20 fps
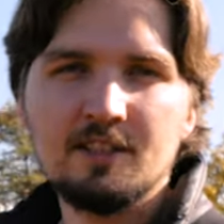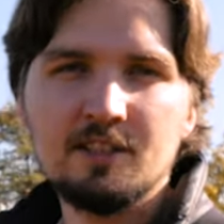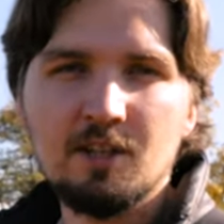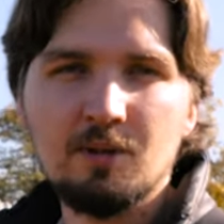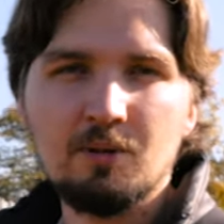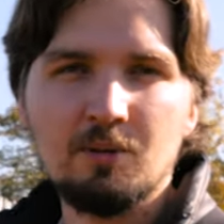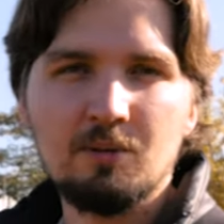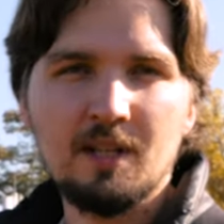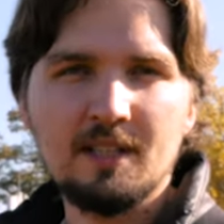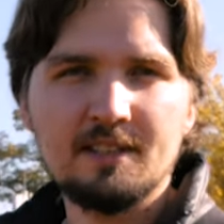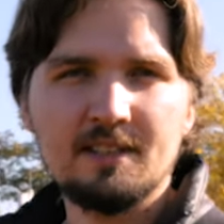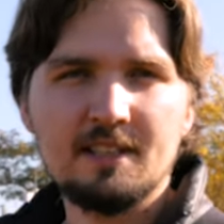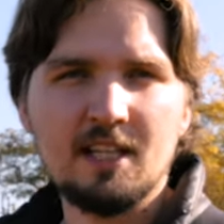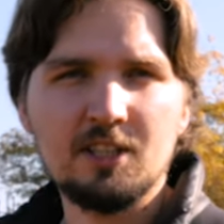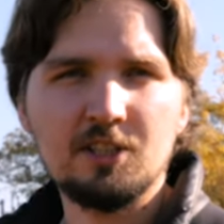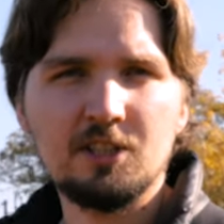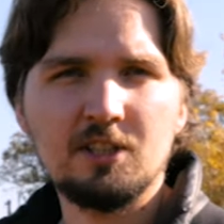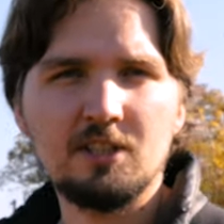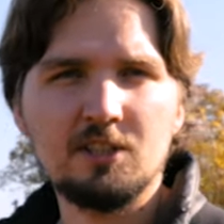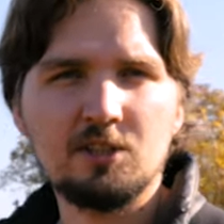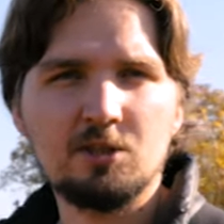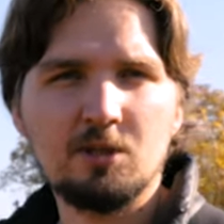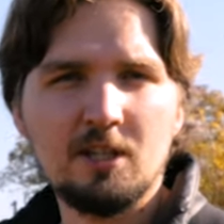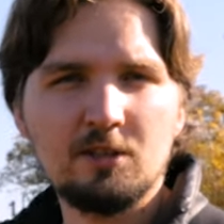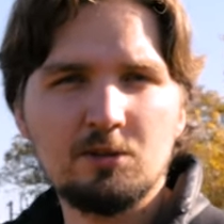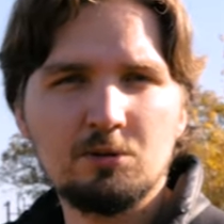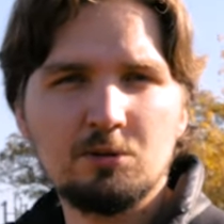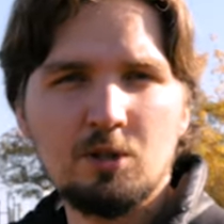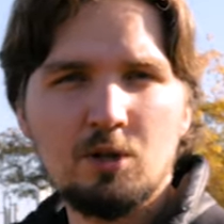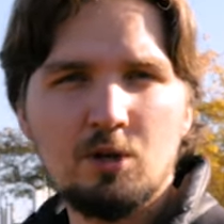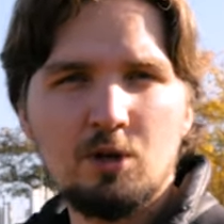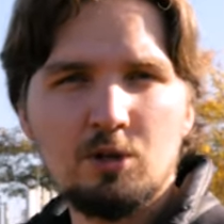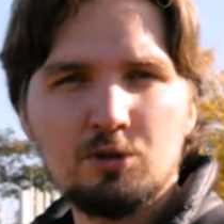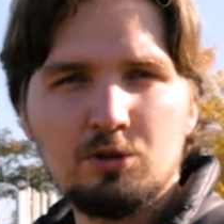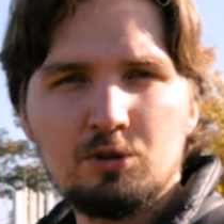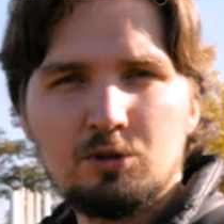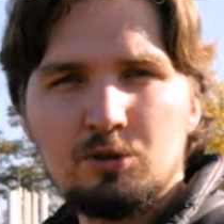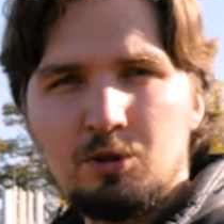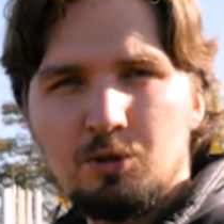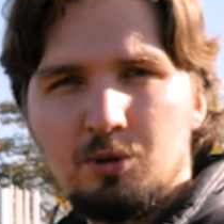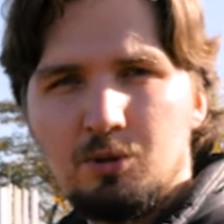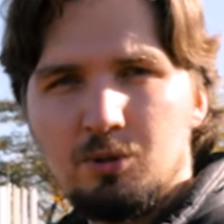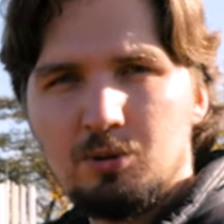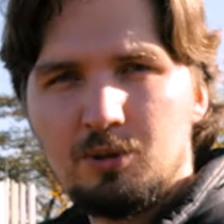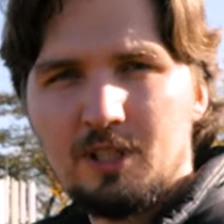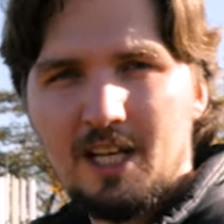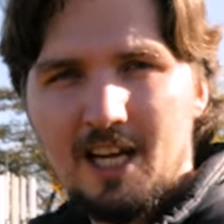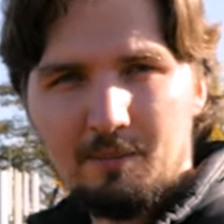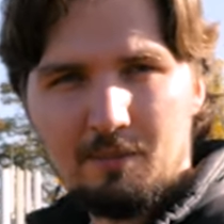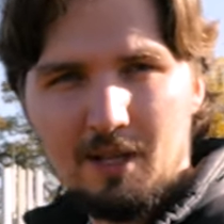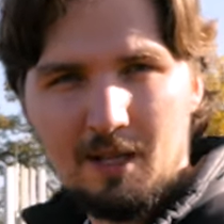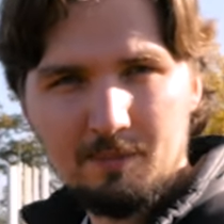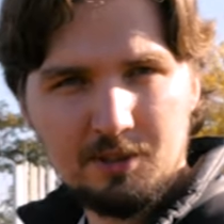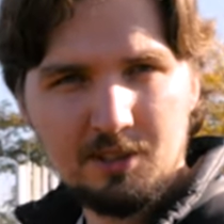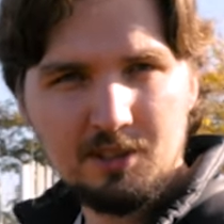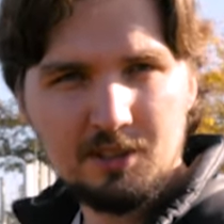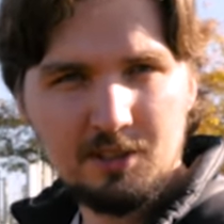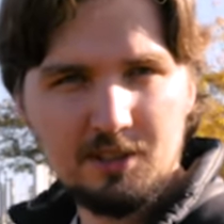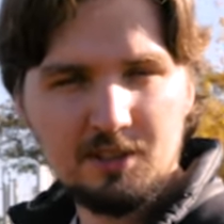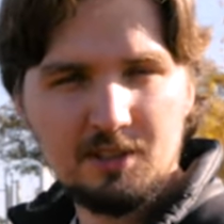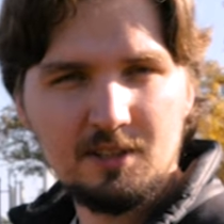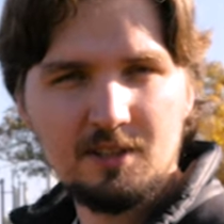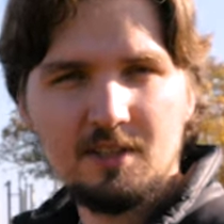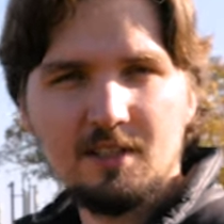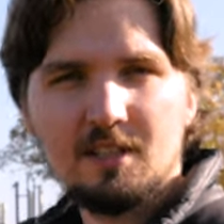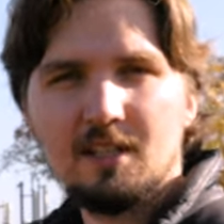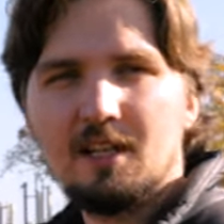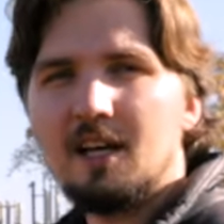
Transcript: So let's actually try to record 2 time lapses.